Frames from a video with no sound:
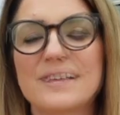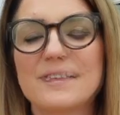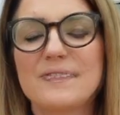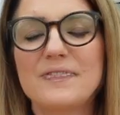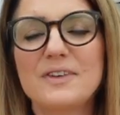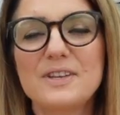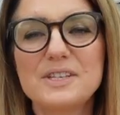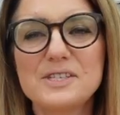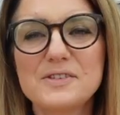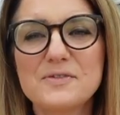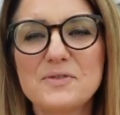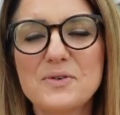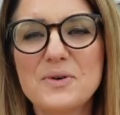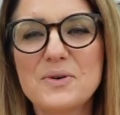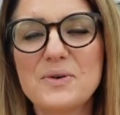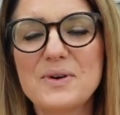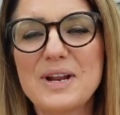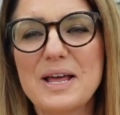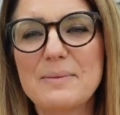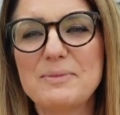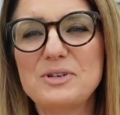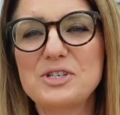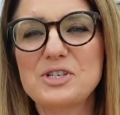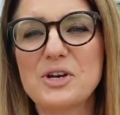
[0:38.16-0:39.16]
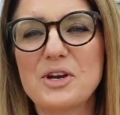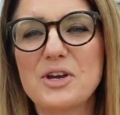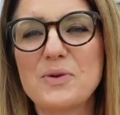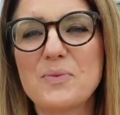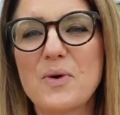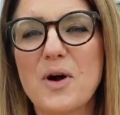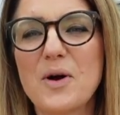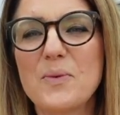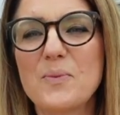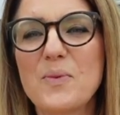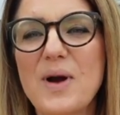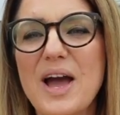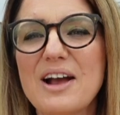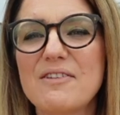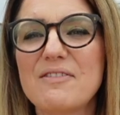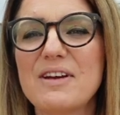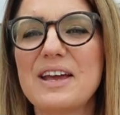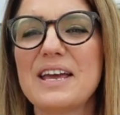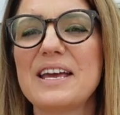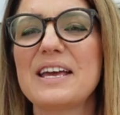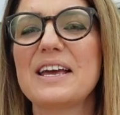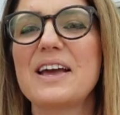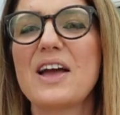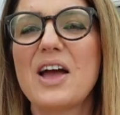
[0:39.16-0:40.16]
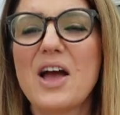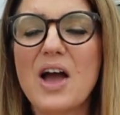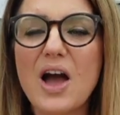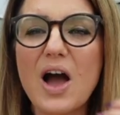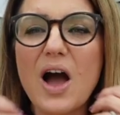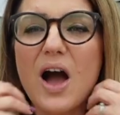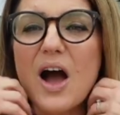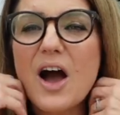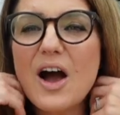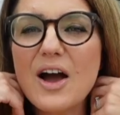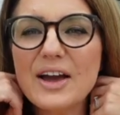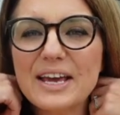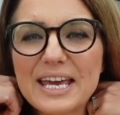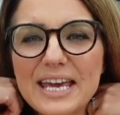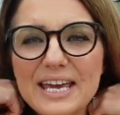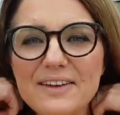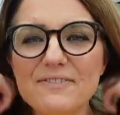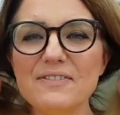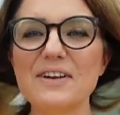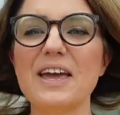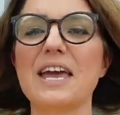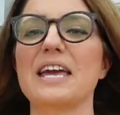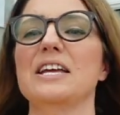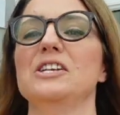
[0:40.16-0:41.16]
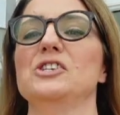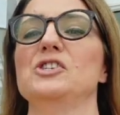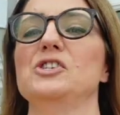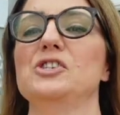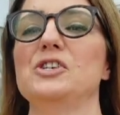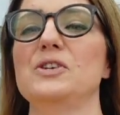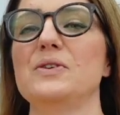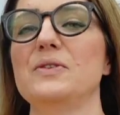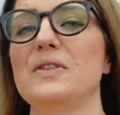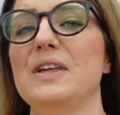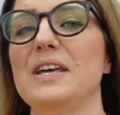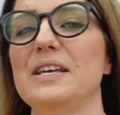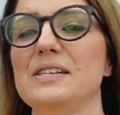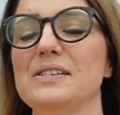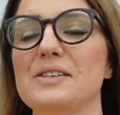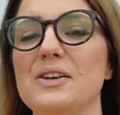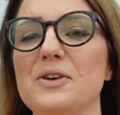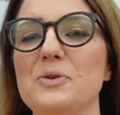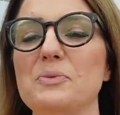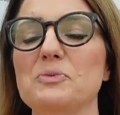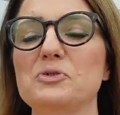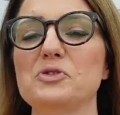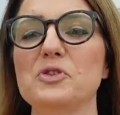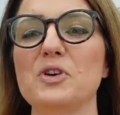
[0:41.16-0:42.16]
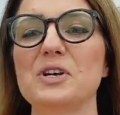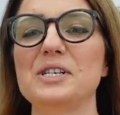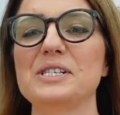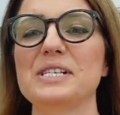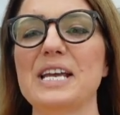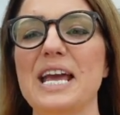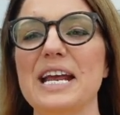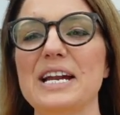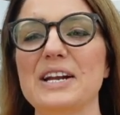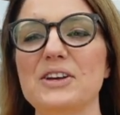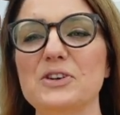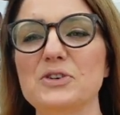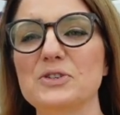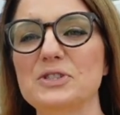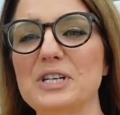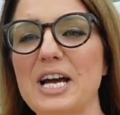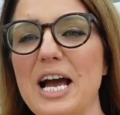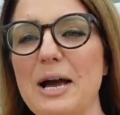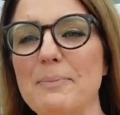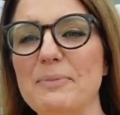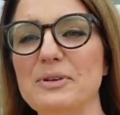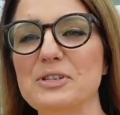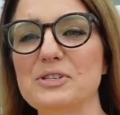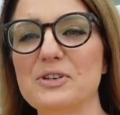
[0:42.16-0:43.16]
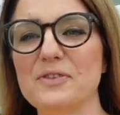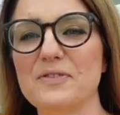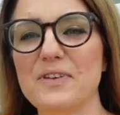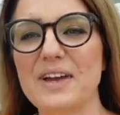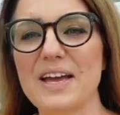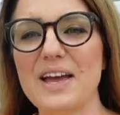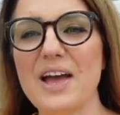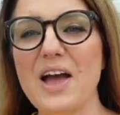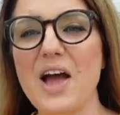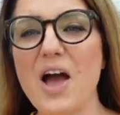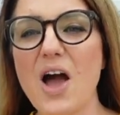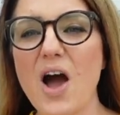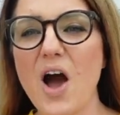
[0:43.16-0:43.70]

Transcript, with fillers: First of all, let me show you what I'm wearing. I keep forgetting to do this, so I'm trying to get in a good habit of it.